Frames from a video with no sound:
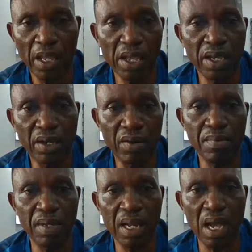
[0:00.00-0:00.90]
In
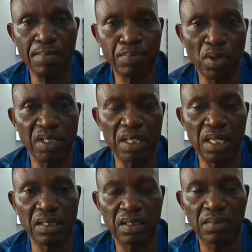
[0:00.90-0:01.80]
criminal
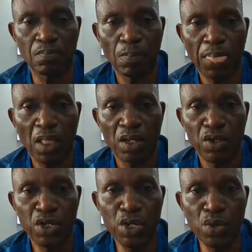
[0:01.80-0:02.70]
proceedings,
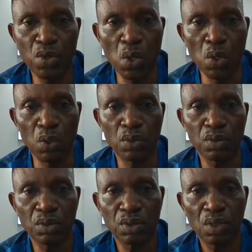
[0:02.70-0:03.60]
the rule
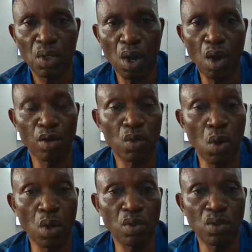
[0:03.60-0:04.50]
on
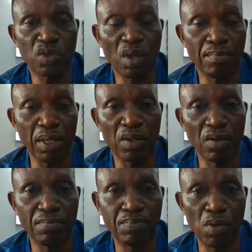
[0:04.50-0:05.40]
onus or burden
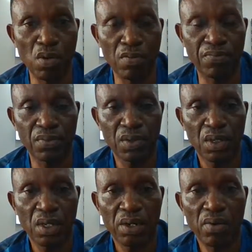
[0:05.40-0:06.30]
of proof
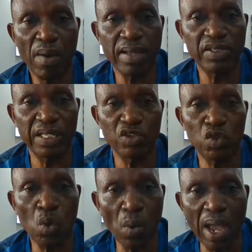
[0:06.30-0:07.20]
rests
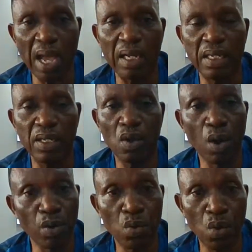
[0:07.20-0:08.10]
squarely
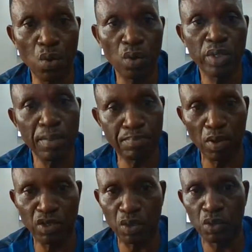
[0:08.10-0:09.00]
on who? The
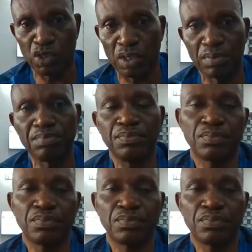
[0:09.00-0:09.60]
prosecution.